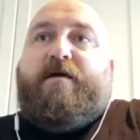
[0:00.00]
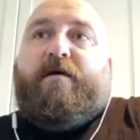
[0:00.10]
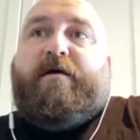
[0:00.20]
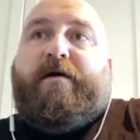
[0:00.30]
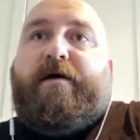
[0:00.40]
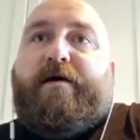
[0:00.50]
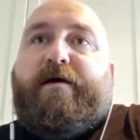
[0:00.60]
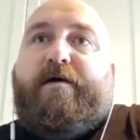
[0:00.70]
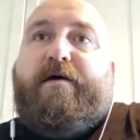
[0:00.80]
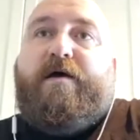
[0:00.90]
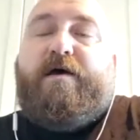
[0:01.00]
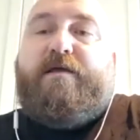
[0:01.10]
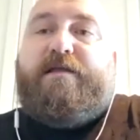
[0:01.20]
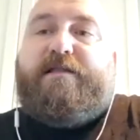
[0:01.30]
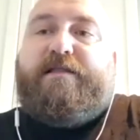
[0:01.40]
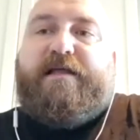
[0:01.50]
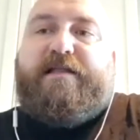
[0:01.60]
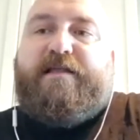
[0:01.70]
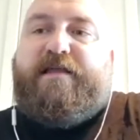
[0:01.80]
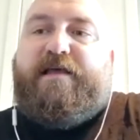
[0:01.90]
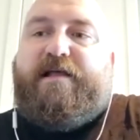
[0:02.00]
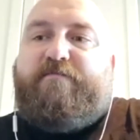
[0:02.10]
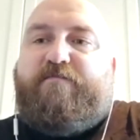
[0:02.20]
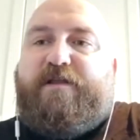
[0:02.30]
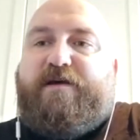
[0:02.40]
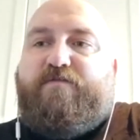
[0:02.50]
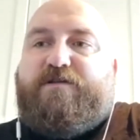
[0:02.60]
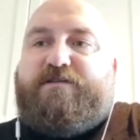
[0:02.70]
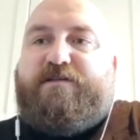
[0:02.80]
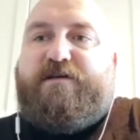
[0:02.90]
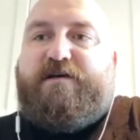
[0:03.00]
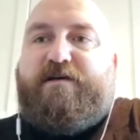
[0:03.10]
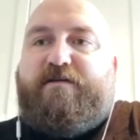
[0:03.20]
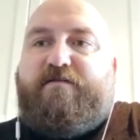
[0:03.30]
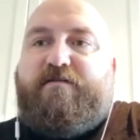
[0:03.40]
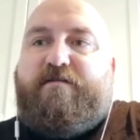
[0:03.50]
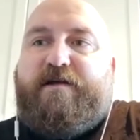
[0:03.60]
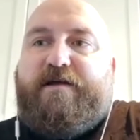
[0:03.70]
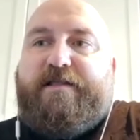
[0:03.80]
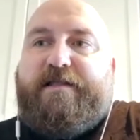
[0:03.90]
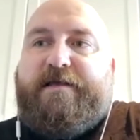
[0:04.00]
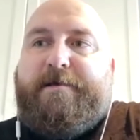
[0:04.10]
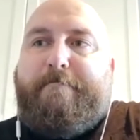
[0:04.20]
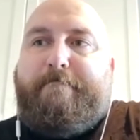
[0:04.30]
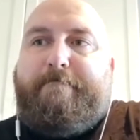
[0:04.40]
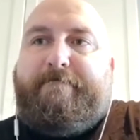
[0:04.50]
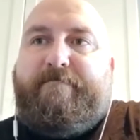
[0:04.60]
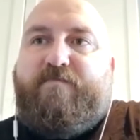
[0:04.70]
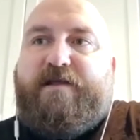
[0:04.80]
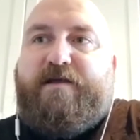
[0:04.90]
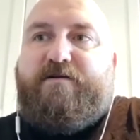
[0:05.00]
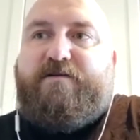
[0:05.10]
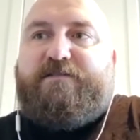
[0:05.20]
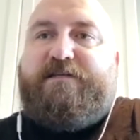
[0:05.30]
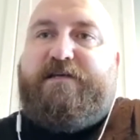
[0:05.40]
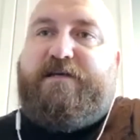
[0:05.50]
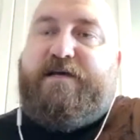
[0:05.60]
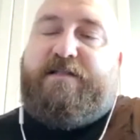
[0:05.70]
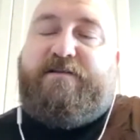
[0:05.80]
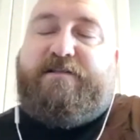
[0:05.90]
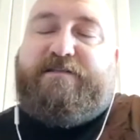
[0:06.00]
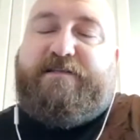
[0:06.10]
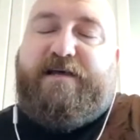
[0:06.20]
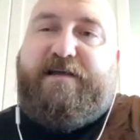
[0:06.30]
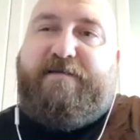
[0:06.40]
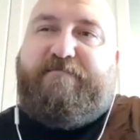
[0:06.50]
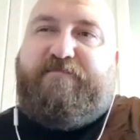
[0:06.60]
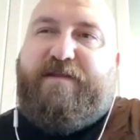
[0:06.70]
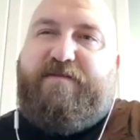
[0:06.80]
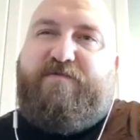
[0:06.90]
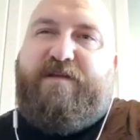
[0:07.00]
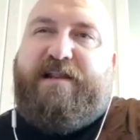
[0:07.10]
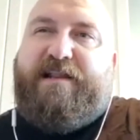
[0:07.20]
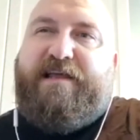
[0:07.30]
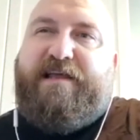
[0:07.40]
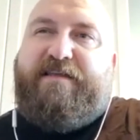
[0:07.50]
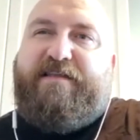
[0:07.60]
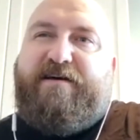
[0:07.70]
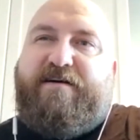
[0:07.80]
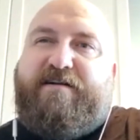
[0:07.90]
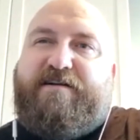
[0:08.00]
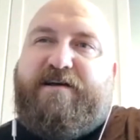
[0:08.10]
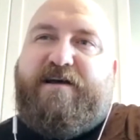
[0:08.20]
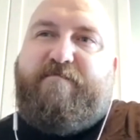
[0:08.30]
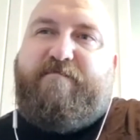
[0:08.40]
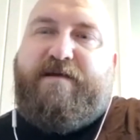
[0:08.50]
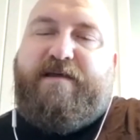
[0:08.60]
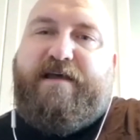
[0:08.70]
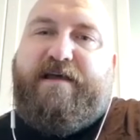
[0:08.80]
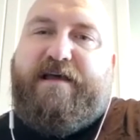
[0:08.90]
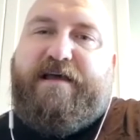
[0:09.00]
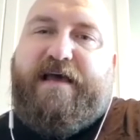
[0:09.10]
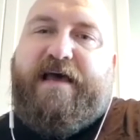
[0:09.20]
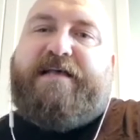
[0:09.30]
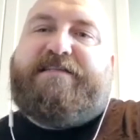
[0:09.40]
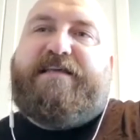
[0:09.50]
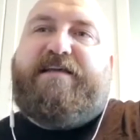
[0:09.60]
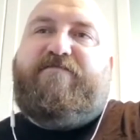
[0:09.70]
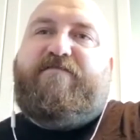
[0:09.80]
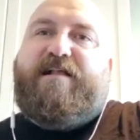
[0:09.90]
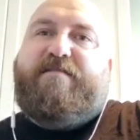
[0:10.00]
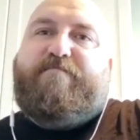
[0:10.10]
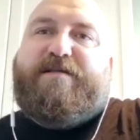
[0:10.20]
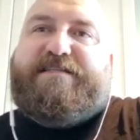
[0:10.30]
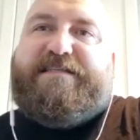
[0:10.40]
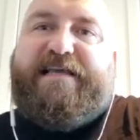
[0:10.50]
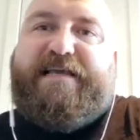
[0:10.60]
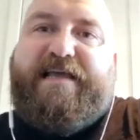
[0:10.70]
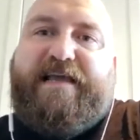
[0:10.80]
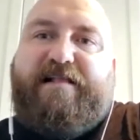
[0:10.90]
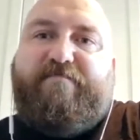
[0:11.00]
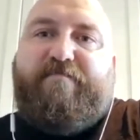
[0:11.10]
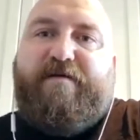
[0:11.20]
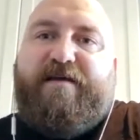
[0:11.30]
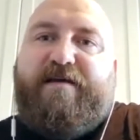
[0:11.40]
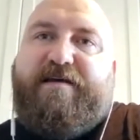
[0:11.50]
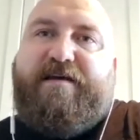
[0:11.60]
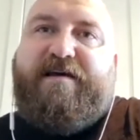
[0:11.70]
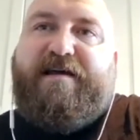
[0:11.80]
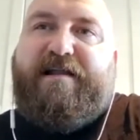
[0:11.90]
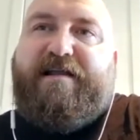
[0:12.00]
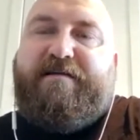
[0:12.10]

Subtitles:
I didn't get any help when I was younger, and when I got adult, I really had a hard time asking for help and seeking help. I